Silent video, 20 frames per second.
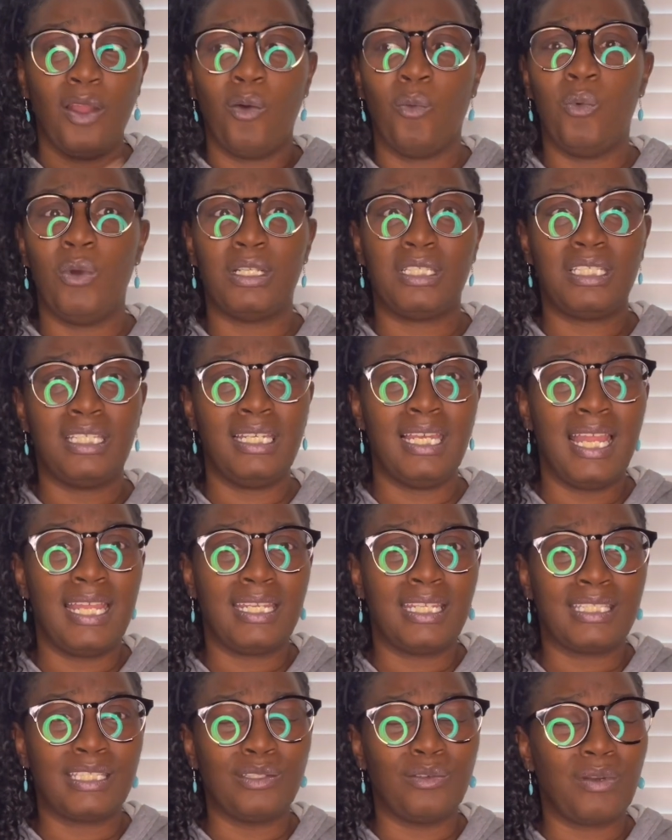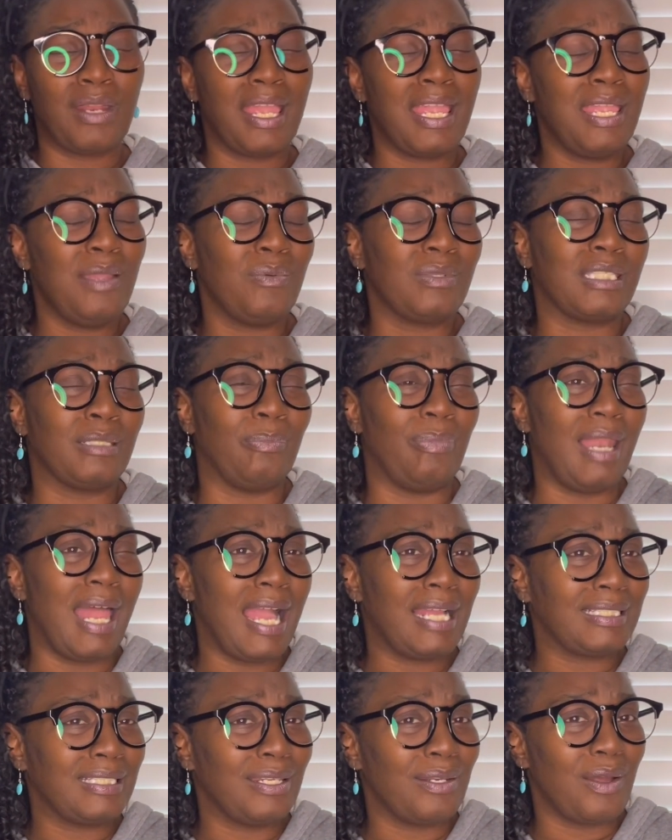where she let us know that he was
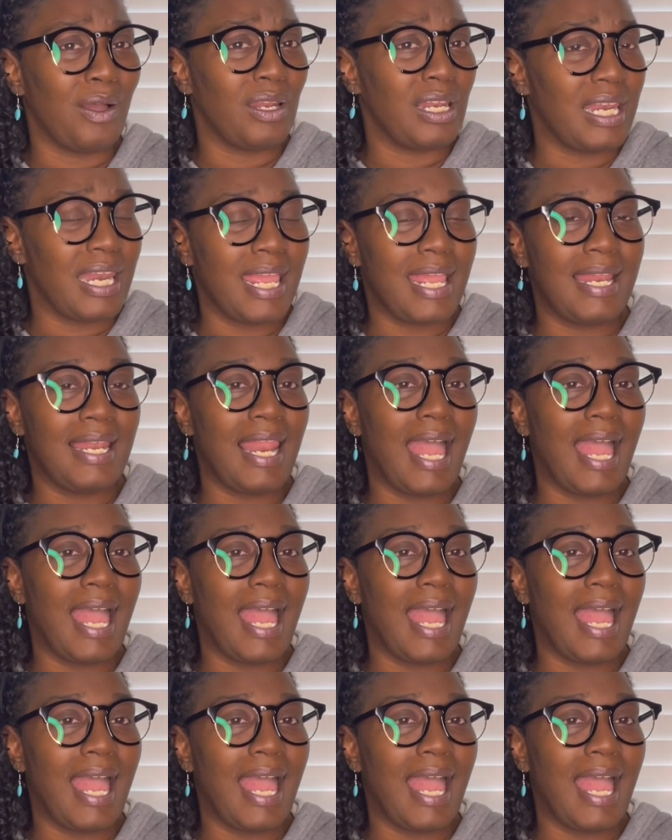blocked and all of that.